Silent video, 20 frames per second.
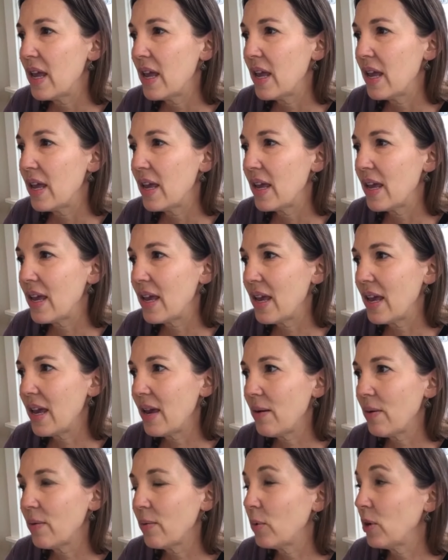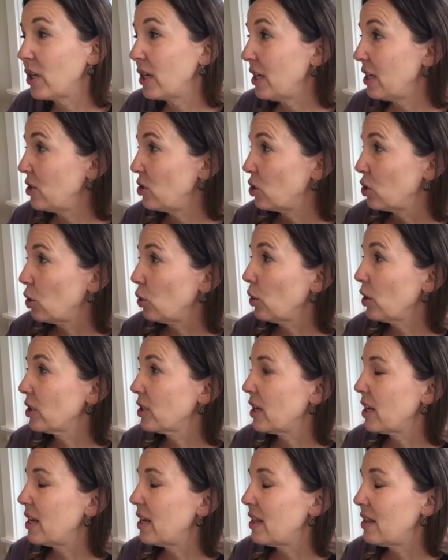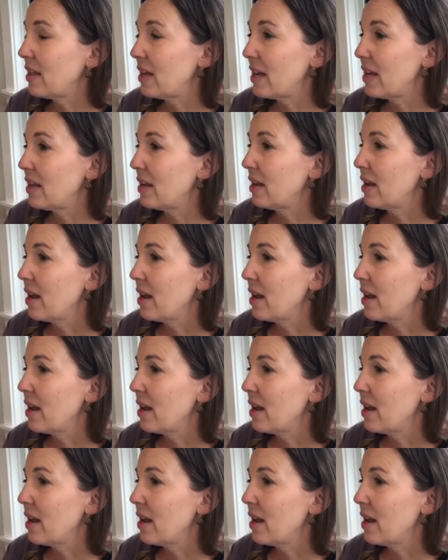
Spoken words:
he would get his schoolwork done, and then